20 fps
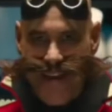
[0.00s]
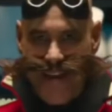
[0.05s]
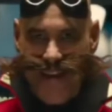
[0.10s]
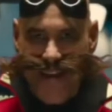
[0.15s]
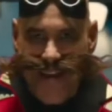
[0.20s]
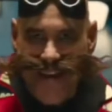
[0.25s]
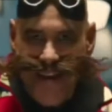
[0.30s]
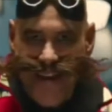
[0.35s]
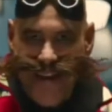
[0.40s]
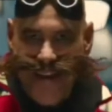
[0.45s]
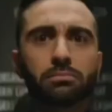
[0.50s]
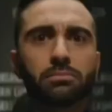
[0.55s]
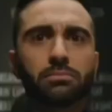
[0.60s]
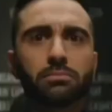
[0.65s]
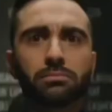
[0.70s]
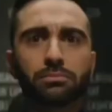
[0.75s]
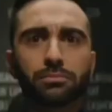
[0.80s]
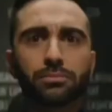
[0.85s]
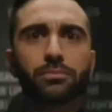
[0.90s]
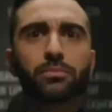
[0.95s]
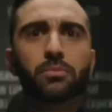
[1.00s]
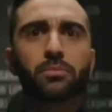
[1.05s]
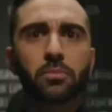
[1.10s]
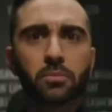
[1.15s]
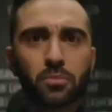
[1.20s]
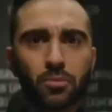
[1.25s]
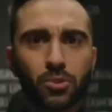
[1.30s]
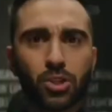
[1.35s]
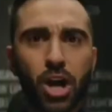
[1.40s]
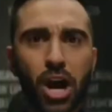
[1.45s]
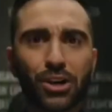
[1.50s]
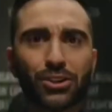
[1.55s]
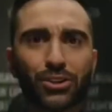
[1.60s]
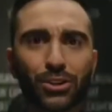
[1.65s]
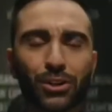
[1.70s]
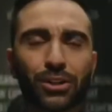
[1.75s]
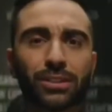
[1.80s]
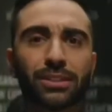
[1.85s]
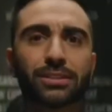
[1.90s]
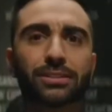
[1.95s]
Jim is, he's
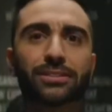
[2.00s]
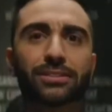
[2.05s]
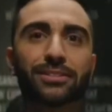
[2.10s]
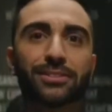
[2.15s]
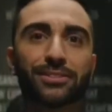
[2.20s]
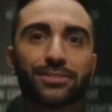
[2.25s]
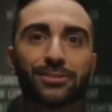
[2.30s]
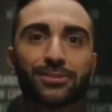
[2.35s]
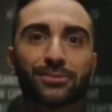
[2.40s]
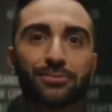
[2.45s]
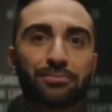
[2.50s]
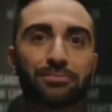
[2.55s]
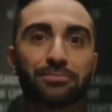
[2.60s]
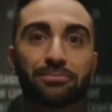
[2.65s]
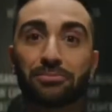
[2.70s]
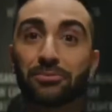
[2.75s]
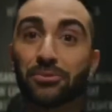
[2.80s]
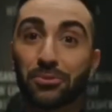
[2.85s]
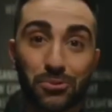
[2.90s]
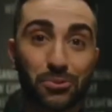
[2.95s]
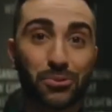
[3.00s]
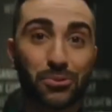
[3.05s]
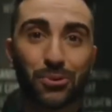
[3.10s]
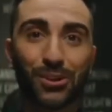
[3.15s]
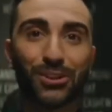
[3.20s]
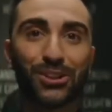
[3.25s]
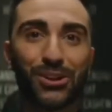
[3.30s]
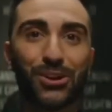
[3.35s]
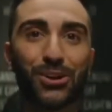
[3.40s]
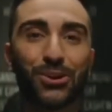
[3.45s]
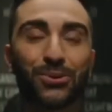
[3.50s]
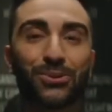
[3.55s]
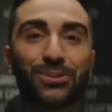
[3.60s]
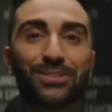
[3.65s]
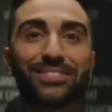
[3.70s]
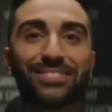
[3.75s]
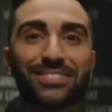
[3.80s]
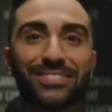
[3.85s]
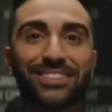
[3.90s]
so gracious and